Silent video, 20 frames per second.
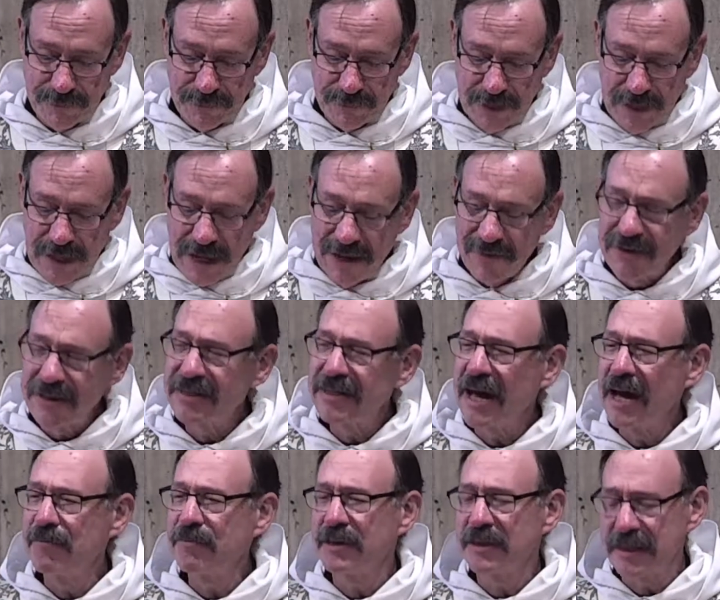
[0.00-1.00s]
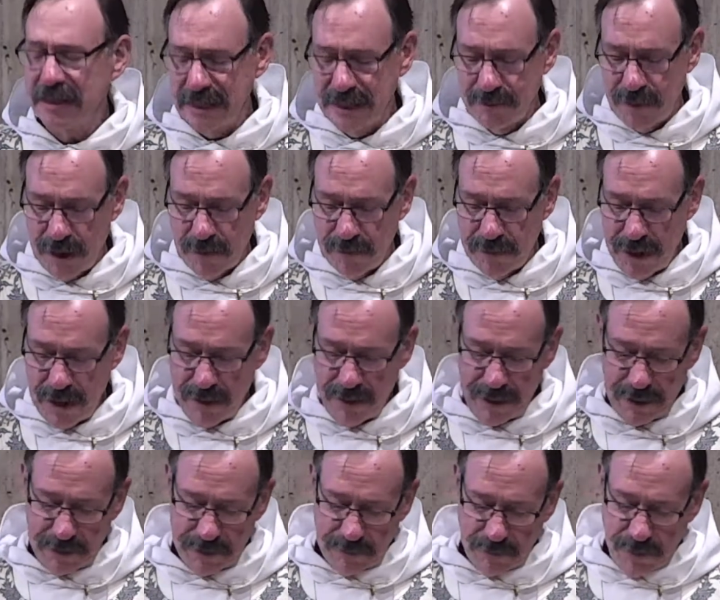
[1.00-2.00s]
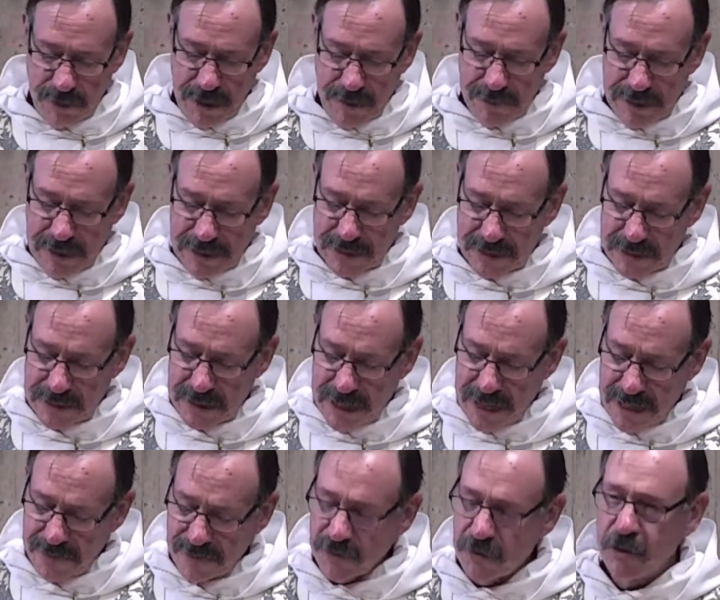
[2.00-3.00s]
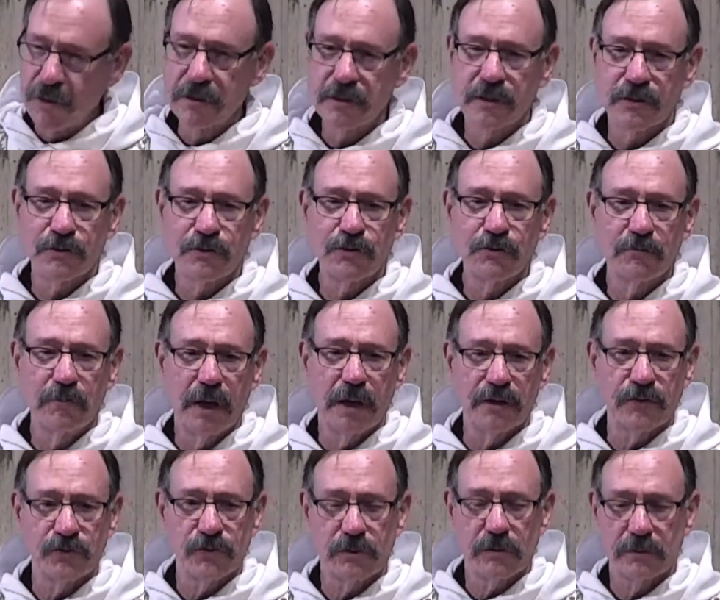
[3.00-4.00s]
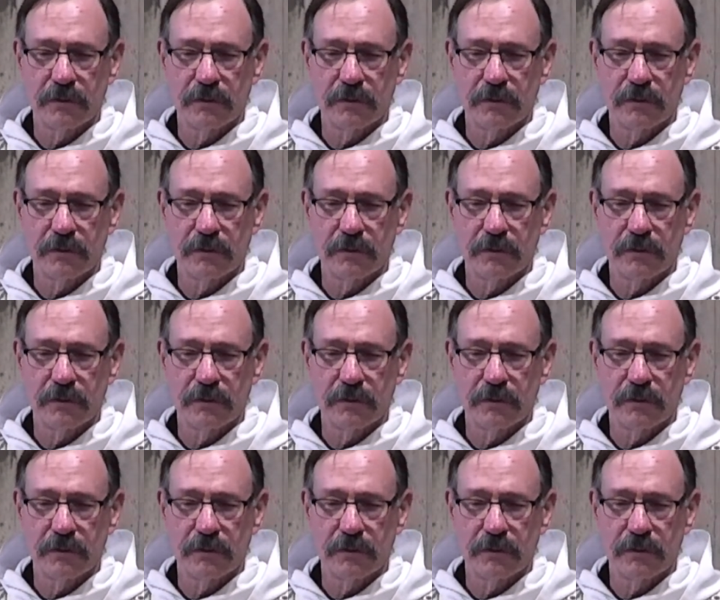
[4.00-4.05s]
I've had time to think about Mary and what I would like to say, and of course there's too much.